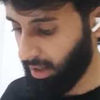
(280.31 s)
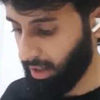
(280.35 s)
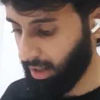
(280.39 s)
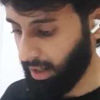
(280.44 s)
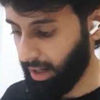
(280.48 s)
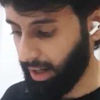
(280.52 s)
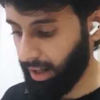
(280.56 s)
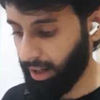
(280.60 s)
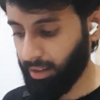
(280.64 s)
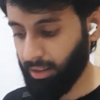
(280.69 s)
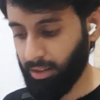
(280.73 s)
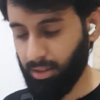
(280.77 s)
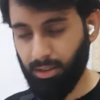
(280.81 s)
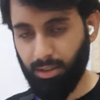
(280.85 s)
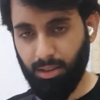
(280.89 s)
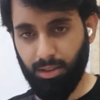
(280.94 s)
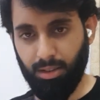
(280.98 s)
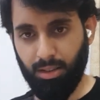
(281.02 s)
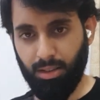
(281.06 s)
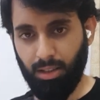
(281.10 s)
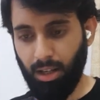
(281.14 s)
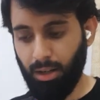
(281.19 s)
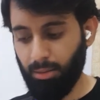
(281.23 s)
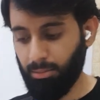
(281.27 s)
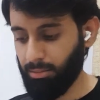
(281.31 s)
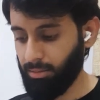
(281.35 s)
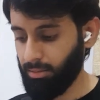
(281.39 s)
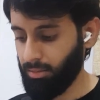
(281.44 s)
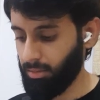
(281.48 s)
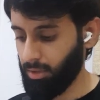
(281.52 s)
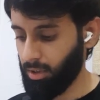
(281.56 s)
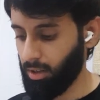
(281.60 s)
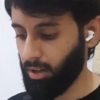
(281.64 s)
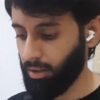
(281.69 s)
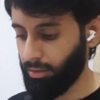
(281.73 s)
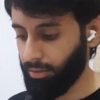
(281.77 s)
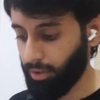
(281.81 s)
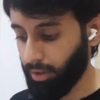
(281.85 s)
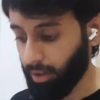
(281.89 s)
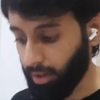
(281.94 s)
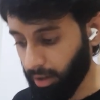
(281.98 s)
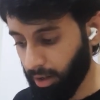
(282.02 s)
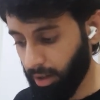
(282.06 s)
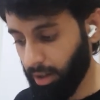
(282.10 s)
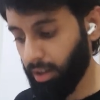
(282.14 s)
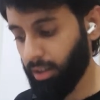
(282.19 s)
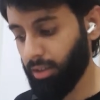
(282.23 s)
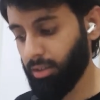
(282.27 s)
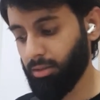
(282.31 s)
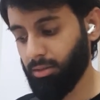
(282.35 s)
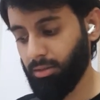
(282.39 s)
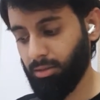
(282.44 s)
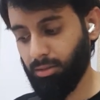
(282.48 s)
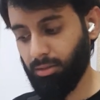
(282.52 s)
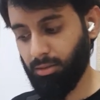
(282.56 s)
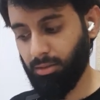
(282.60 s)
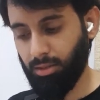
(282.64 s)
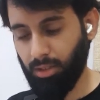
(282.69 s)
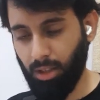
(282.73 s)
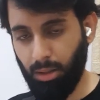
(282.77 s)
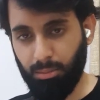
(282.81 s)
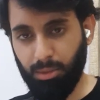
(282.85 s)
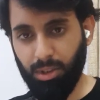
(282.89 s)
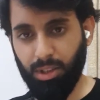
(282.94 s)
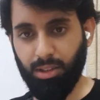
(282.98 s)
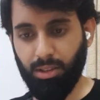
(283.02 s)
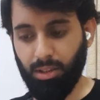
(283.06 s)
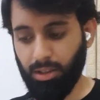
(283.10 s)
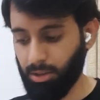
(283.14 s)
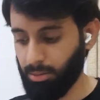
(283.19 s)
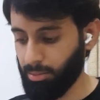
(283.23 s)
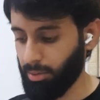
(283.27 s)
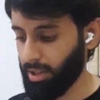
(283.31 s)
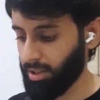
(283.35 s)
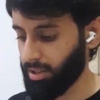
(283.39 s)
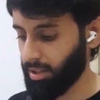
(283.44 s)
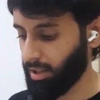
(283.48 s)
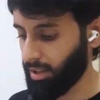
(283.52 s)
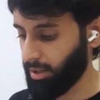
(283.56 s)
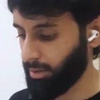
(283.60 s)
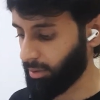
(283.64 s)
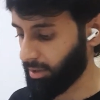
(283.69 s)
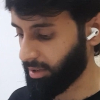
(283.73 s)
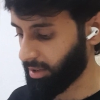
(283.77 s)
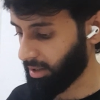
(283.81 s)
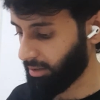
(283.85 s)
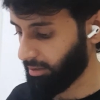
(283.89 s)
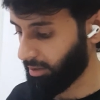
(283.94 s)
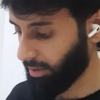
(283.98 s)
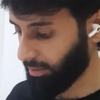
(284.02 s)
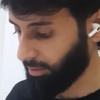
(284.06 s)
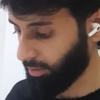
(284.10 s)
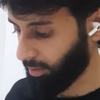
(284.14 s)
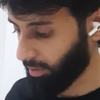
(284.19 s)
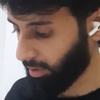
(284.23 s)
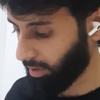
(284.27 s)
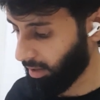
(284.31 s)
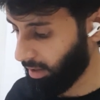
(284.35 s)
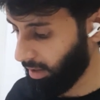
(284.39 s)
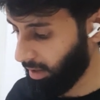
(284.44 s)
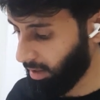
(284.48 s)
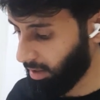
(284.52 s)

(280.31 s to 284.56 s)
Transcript: and the sum of her numbers is basically 174.